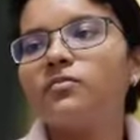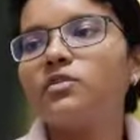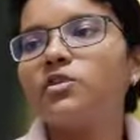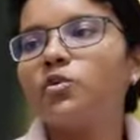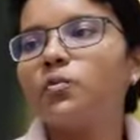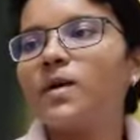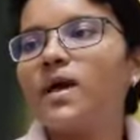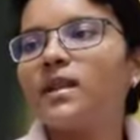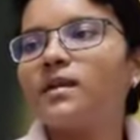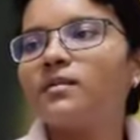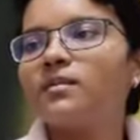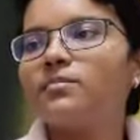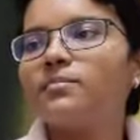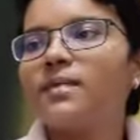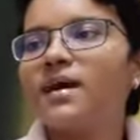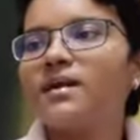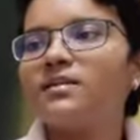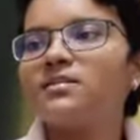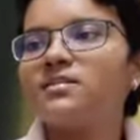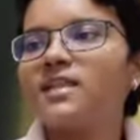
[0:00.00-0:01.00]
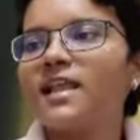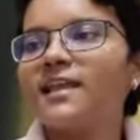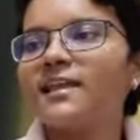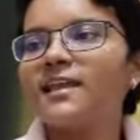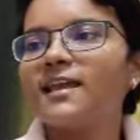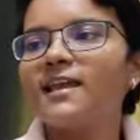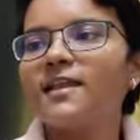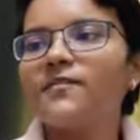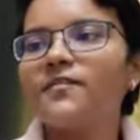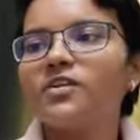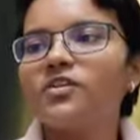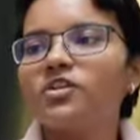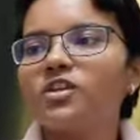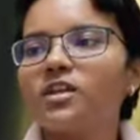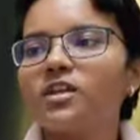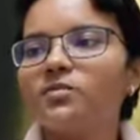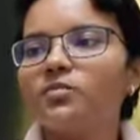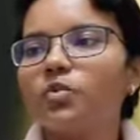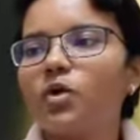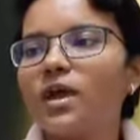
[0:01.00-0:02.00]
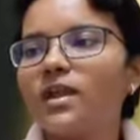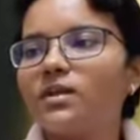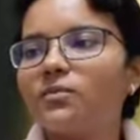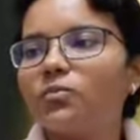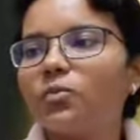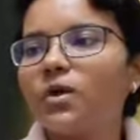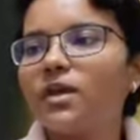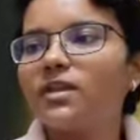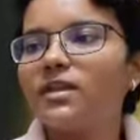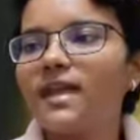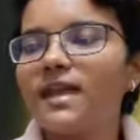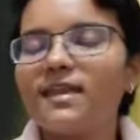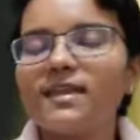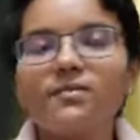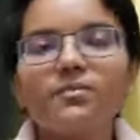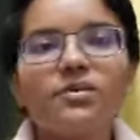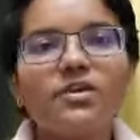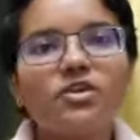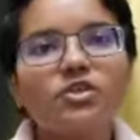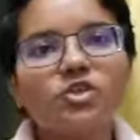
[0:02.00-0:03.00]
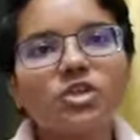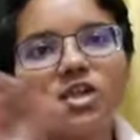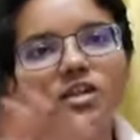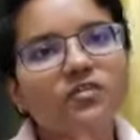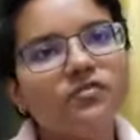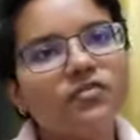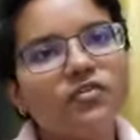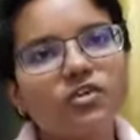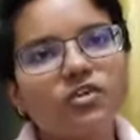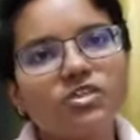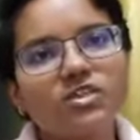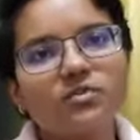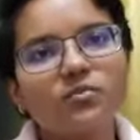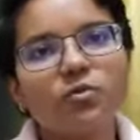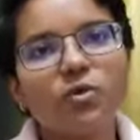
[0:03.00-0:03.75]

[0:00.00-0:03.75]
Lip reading: numerical parts like elevation in boiling point and depression in freezing